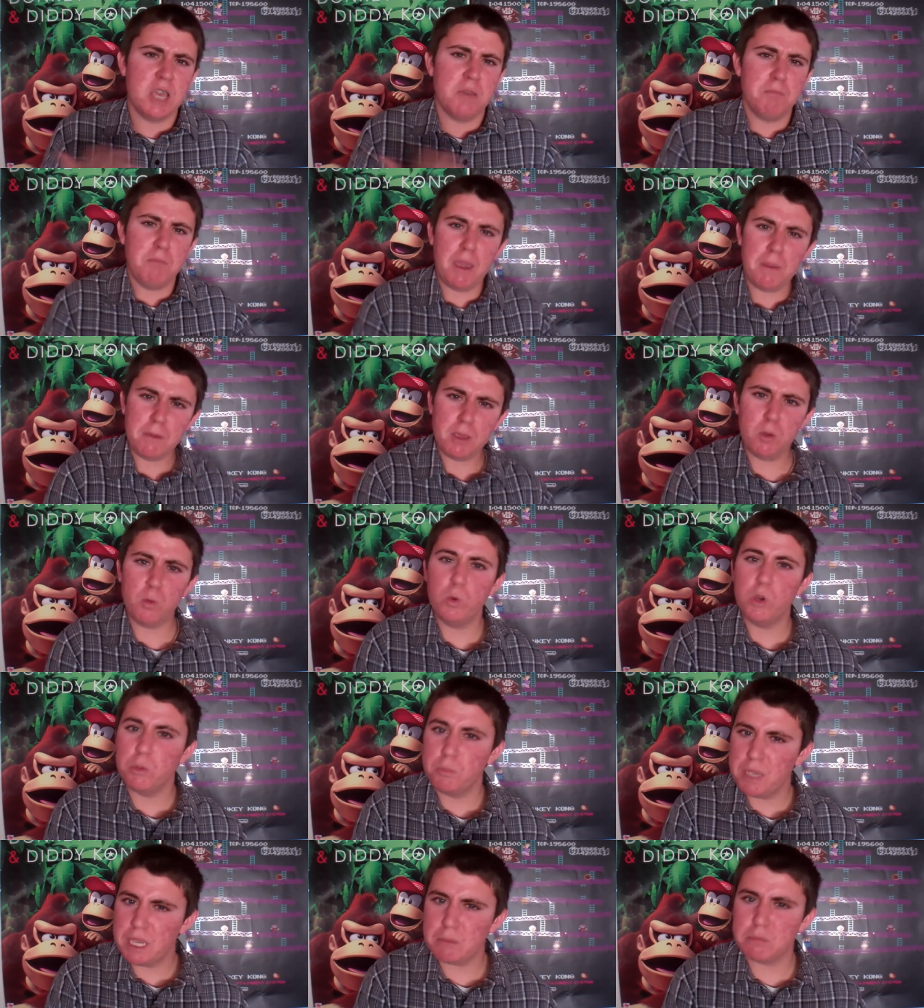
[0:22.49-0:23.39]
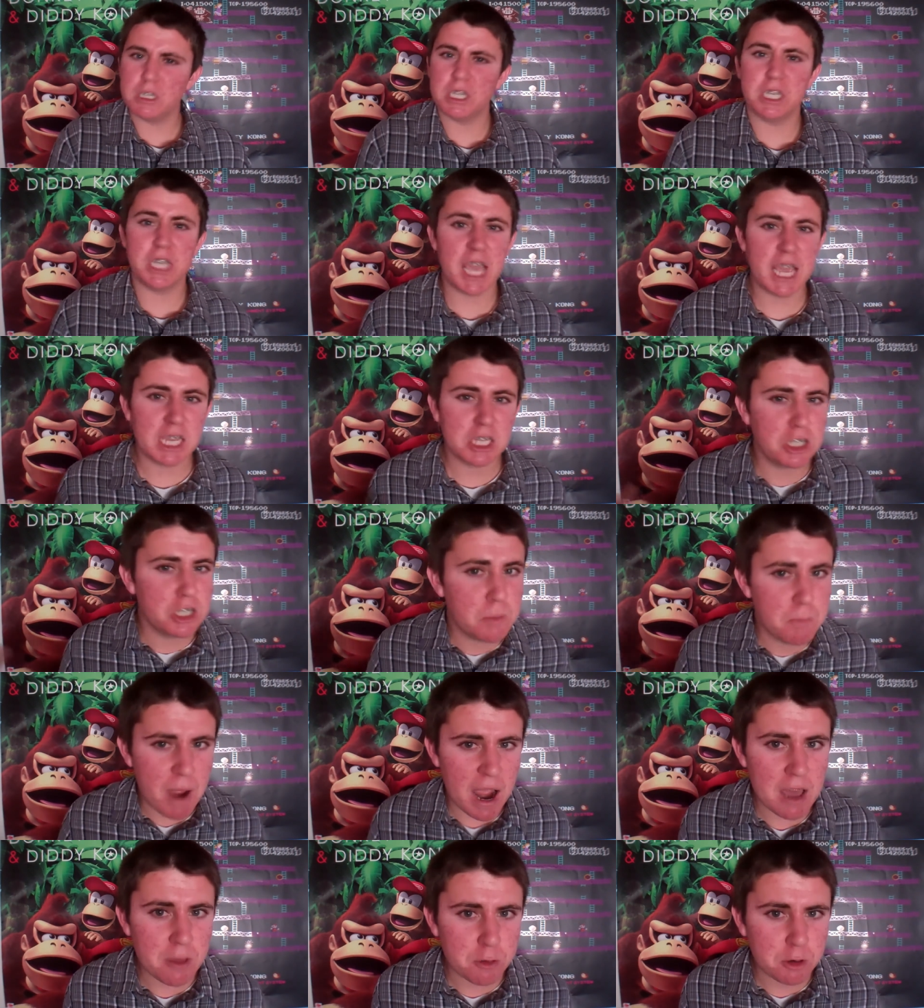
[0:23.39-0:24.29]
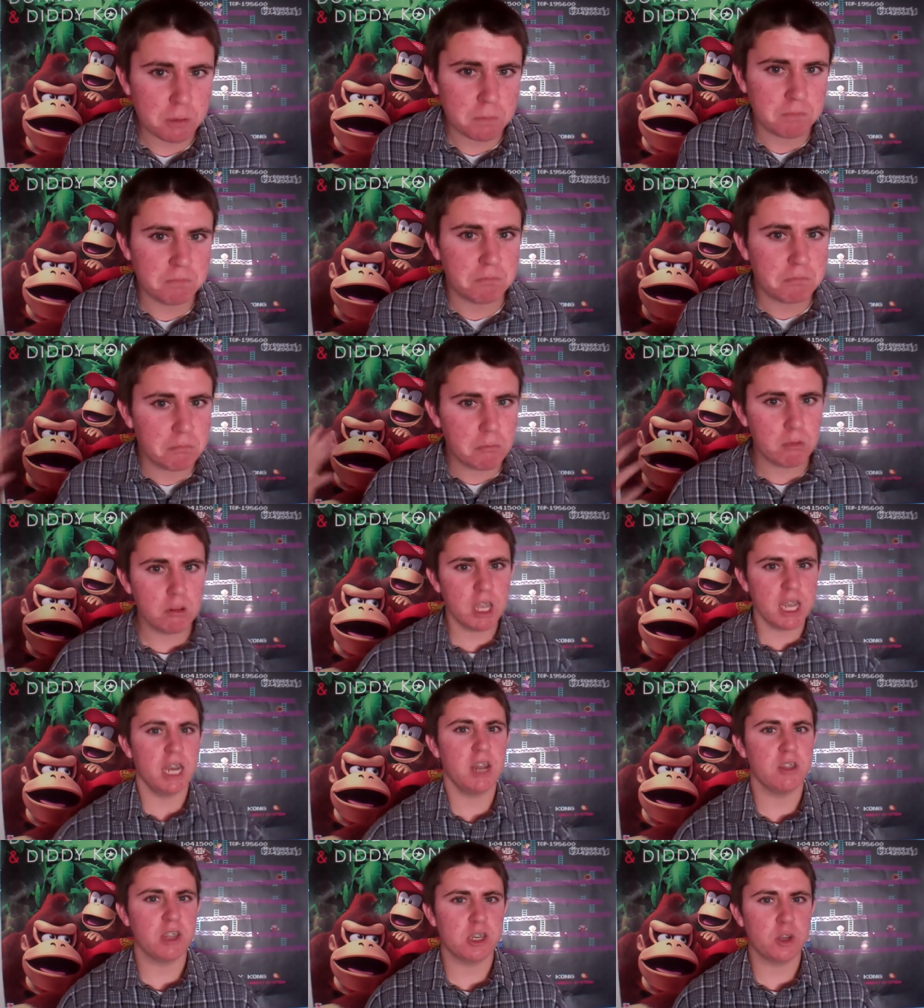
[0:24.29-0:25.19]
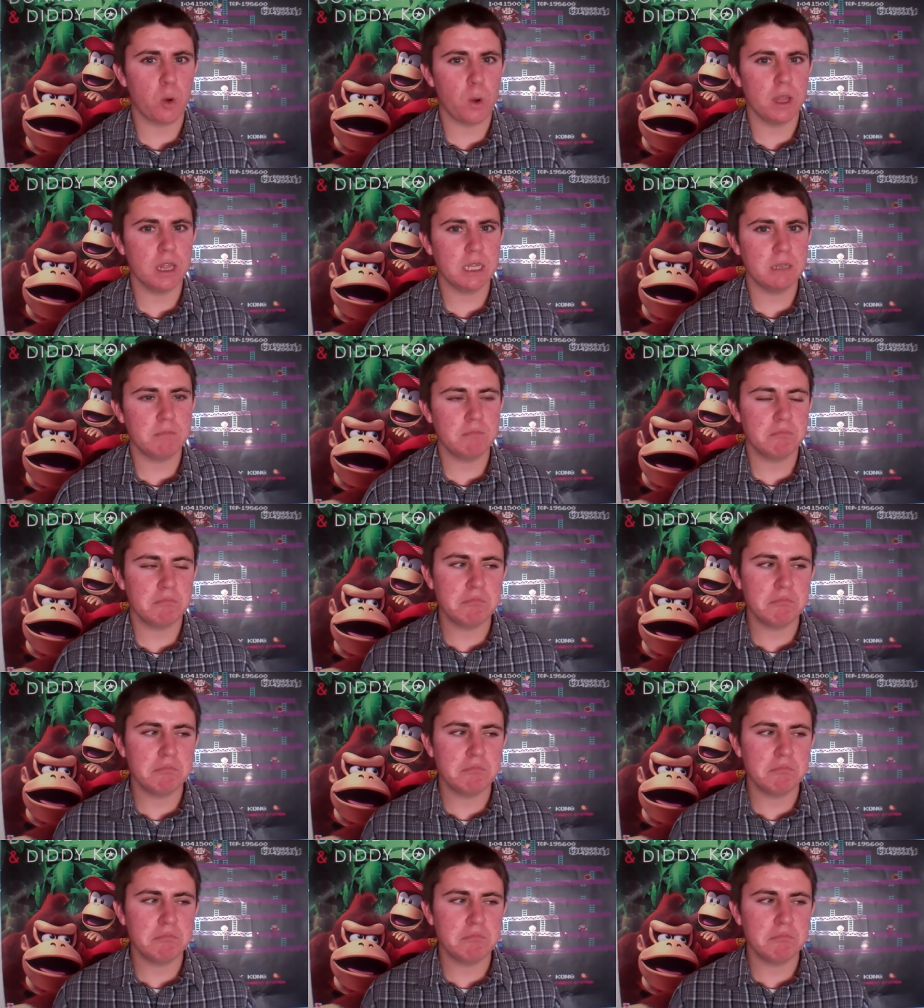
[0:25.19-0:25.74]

Maybe you will be able to take it to the bathroom, play it on the toilet,